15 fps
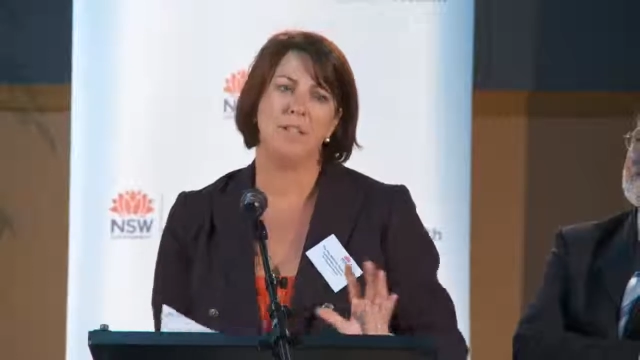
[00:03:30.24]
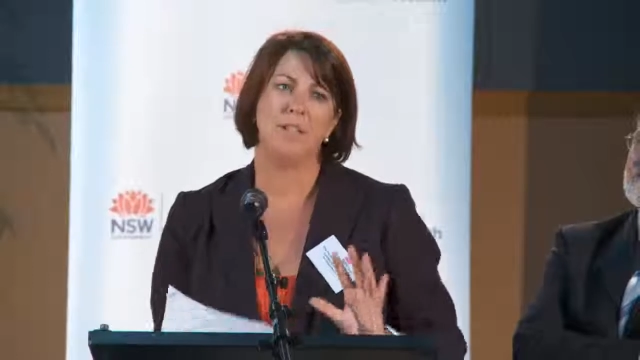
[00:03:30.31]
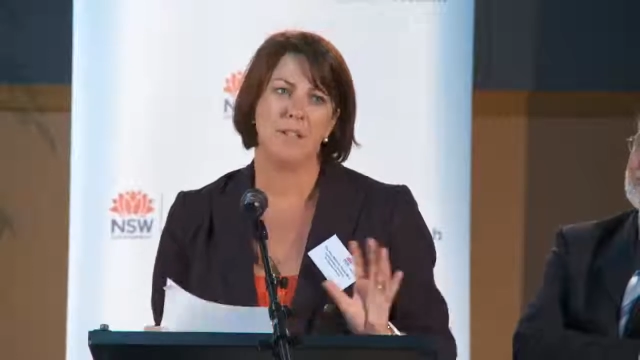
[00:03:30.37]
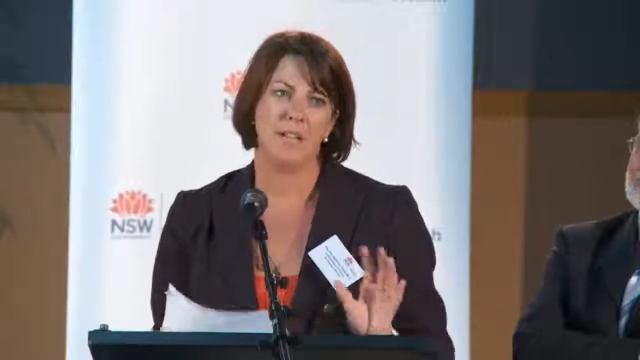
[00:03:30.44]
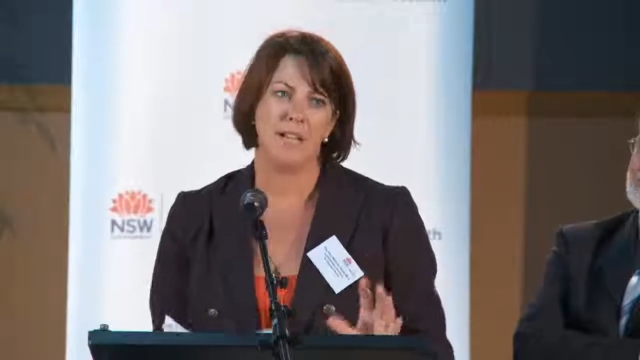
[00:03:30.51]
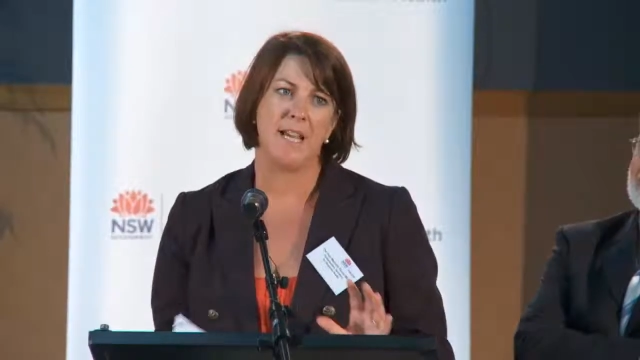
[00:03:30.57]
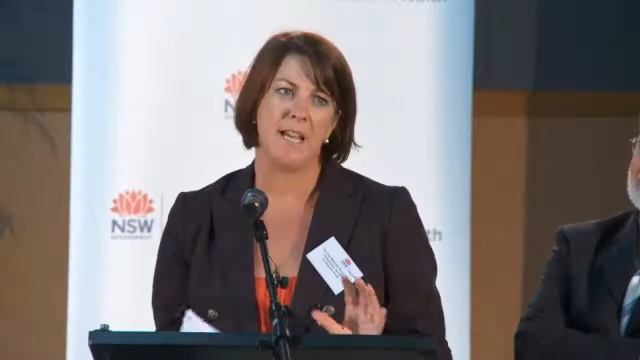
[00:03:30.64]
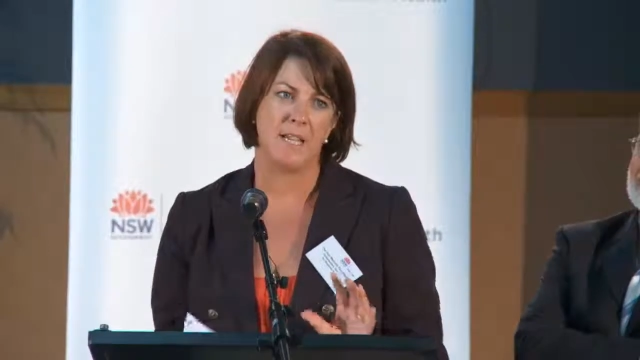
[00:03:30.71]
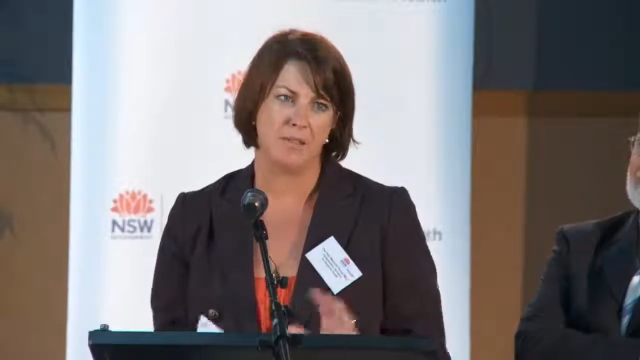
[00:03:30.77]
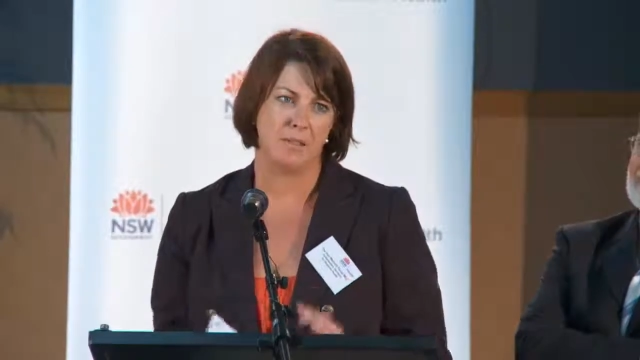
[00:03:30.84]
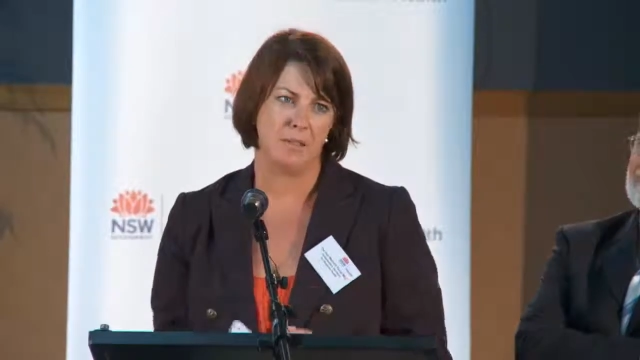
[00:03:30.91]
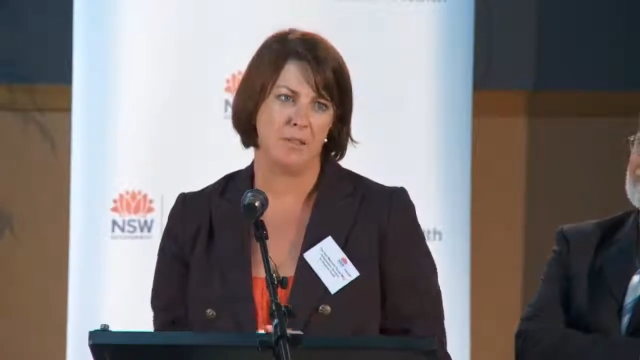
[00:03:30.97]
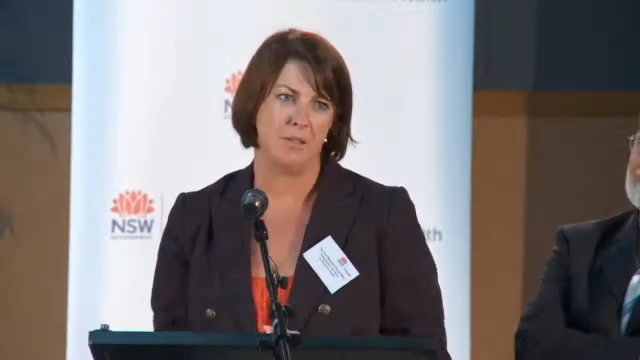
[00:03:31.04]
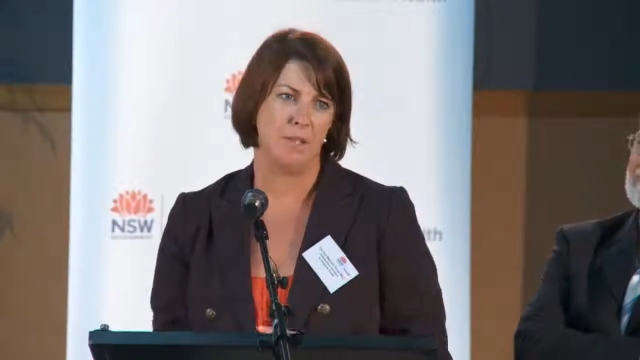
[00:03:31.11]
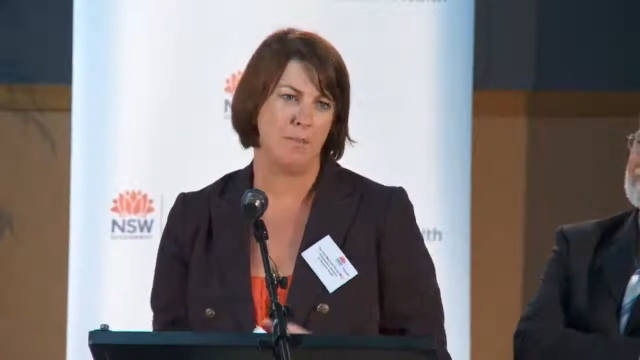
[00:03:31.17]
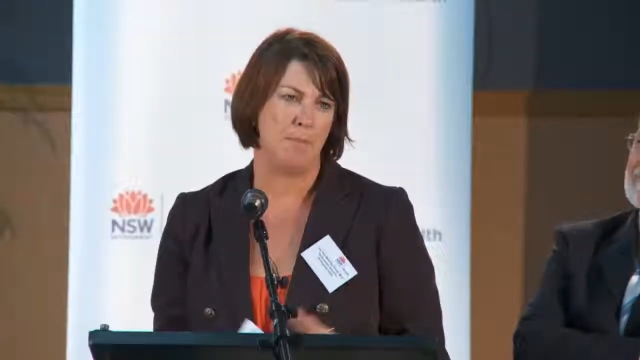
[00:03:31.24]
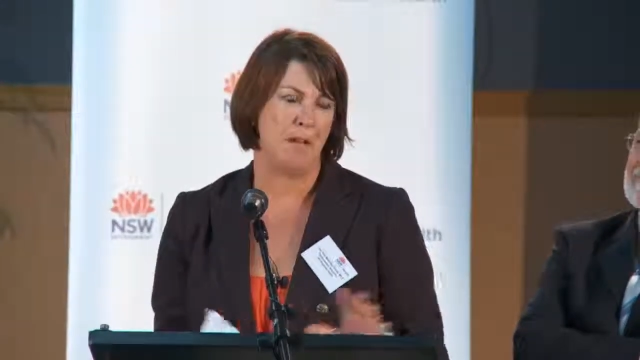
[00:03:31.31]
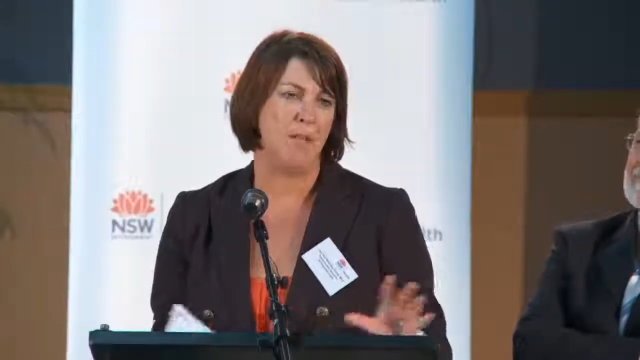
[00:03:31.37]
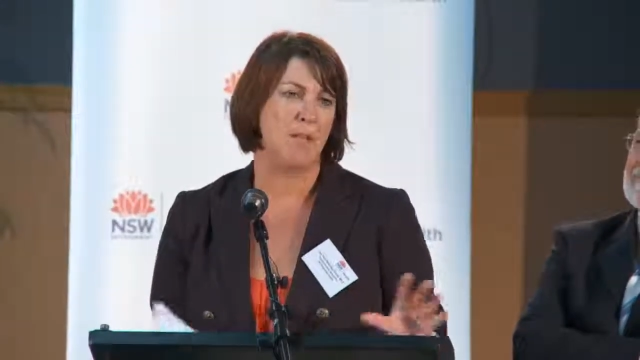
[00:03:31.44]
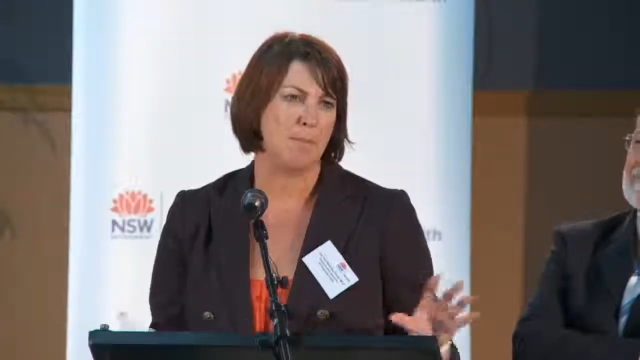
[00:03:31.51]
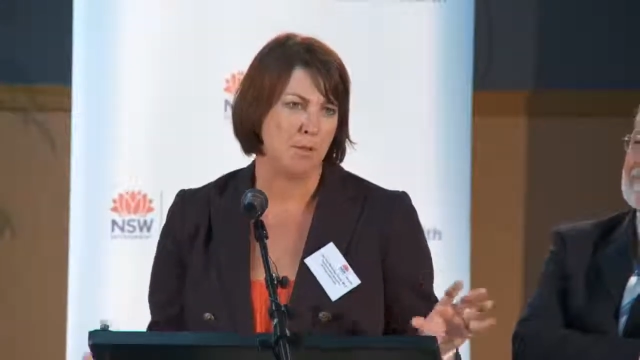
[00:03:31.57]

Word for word: City Council about the